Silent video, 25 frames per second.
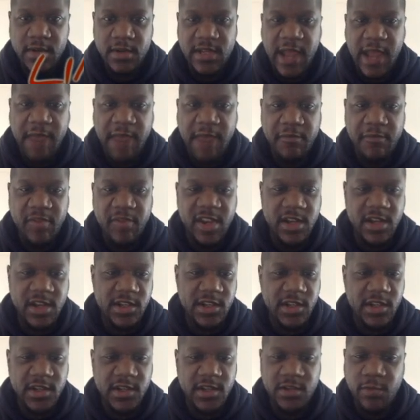I haven't been in
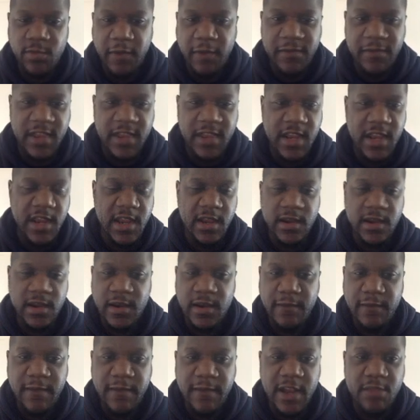touch with the the
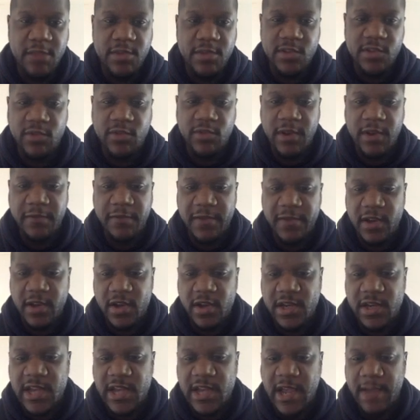developers or anything
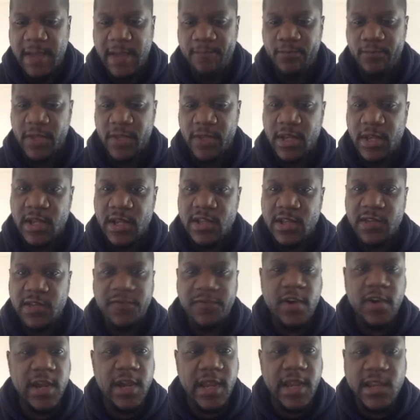like that just
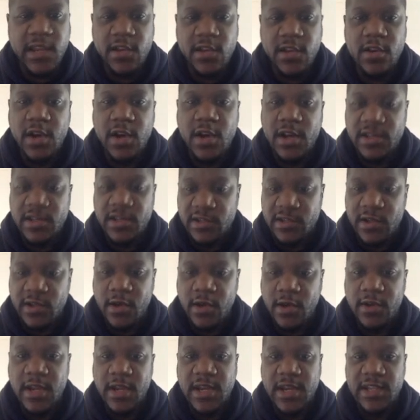thought I'd let you guys
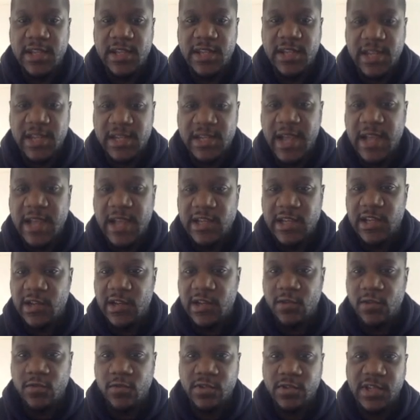know that this is actually
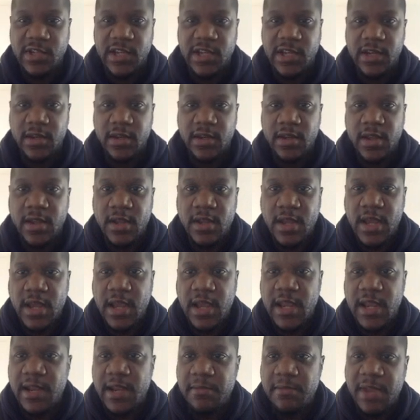launching uh,
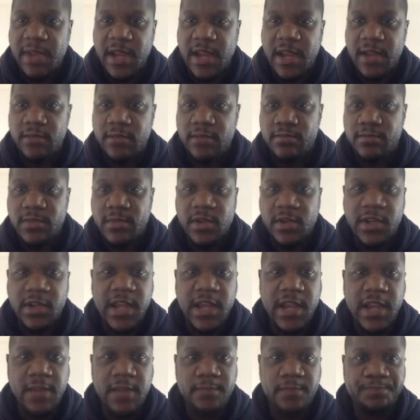in a minute
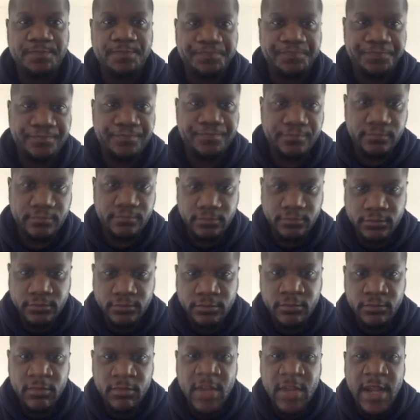okay
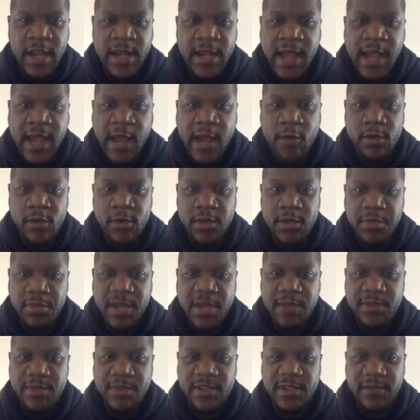now, the
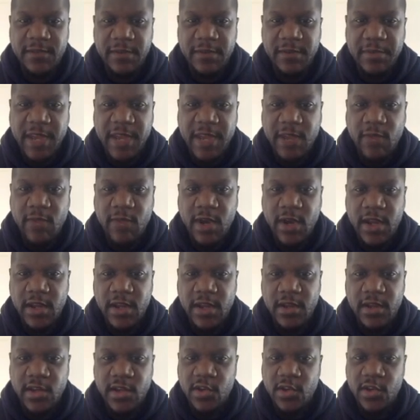purpose of the
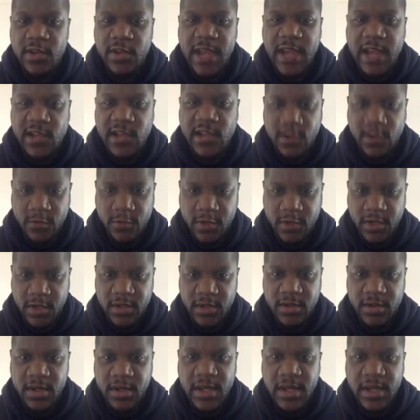PYUK
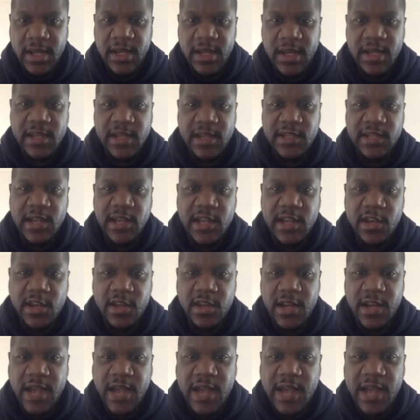token is that you
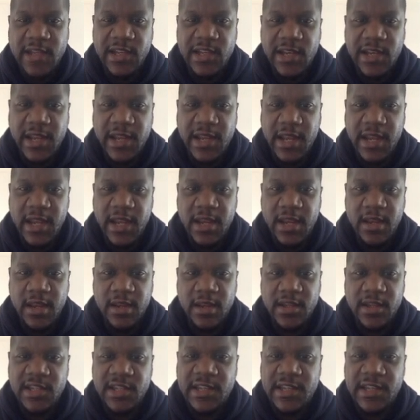can actually
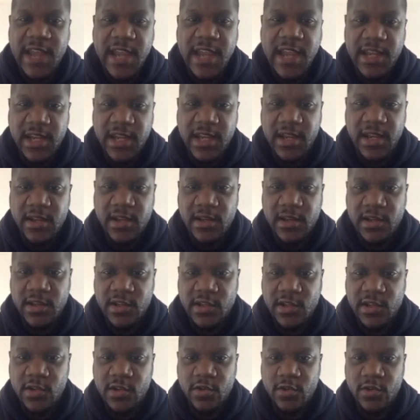stake it
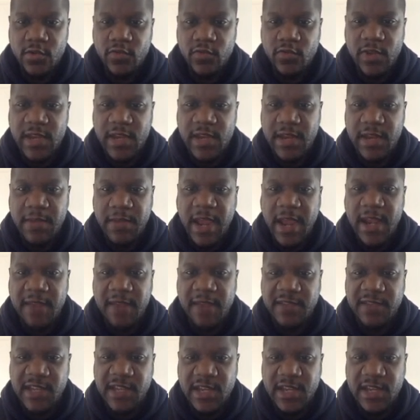to redeem
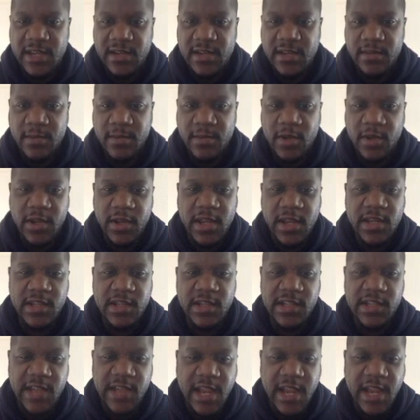NFTs. Okay, you can
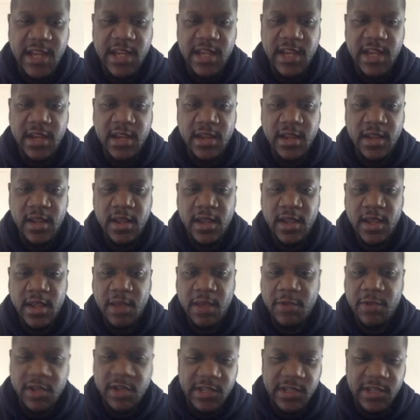stake it,
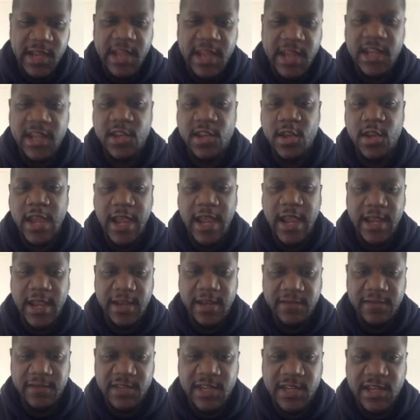and when you stake it, you get
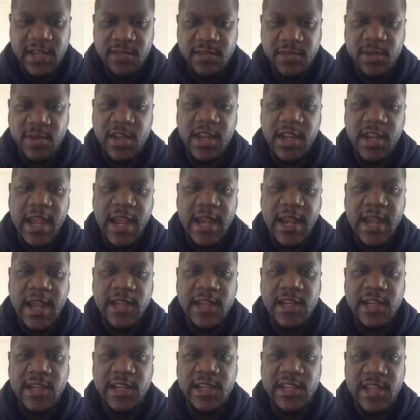NFTs, but you can
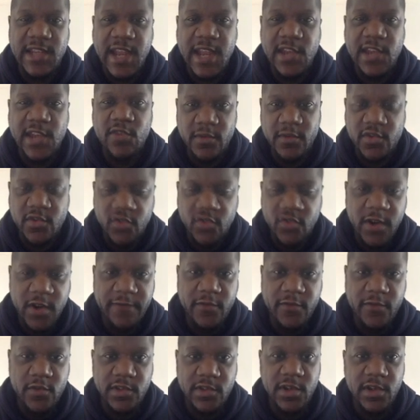actually stake your
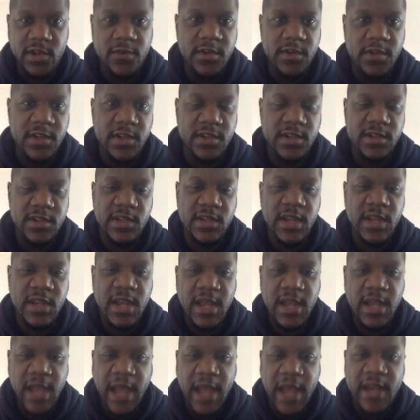Triforce tokens
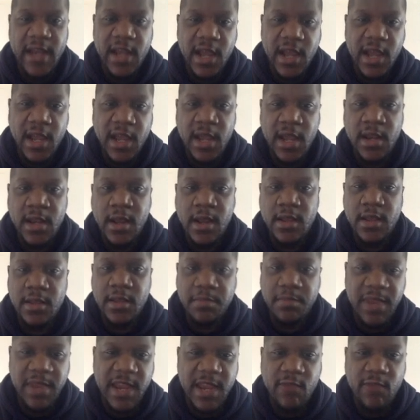and earn the
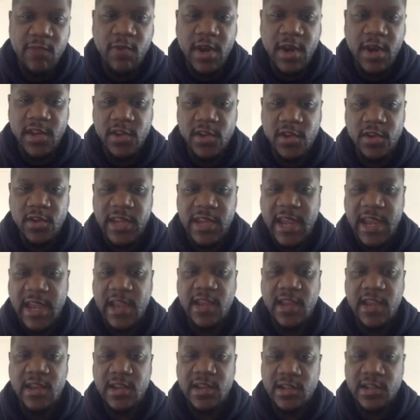
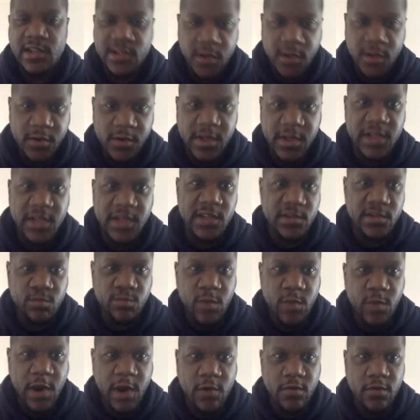PYUK token as
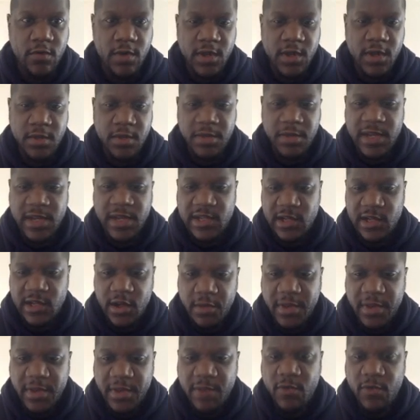well. But there's a lot
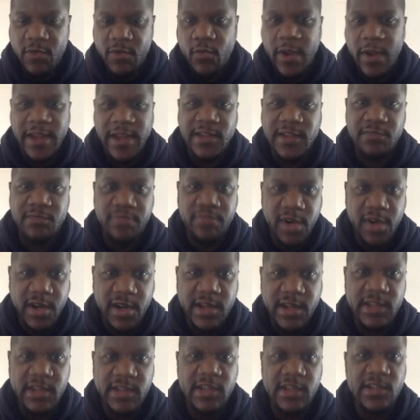of people waiting to buy
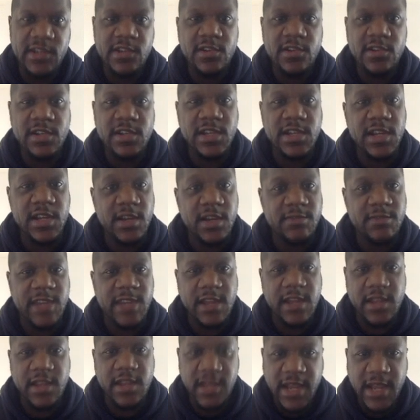this as soon as it comes
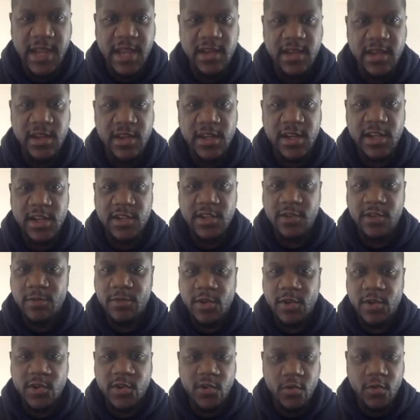out the gate. So I'm
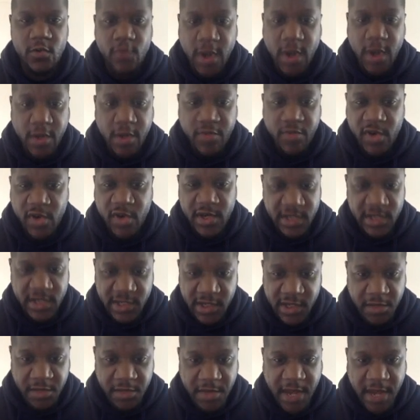not sure what the price is
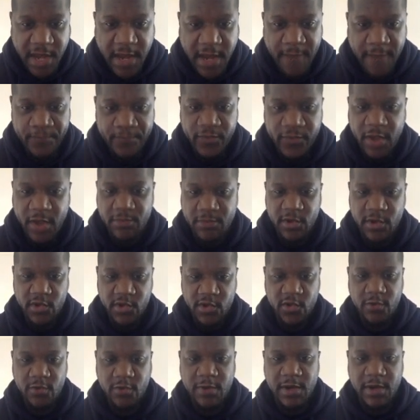going to be. I'm not
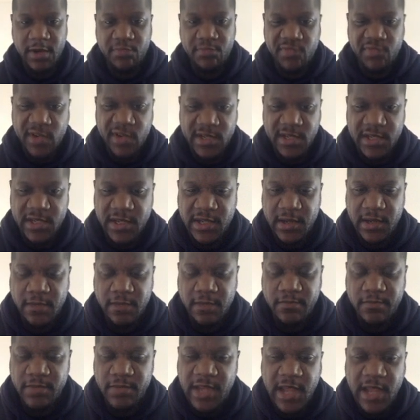sure what the price is going to
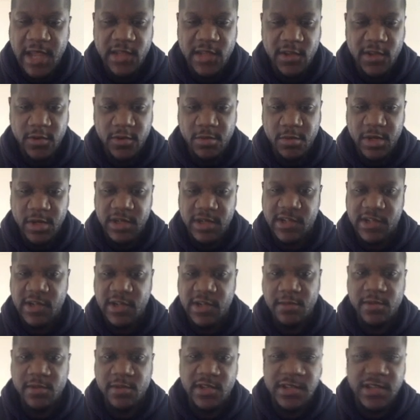get to by the
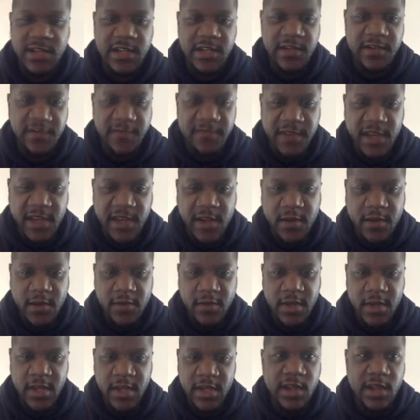time you see this video.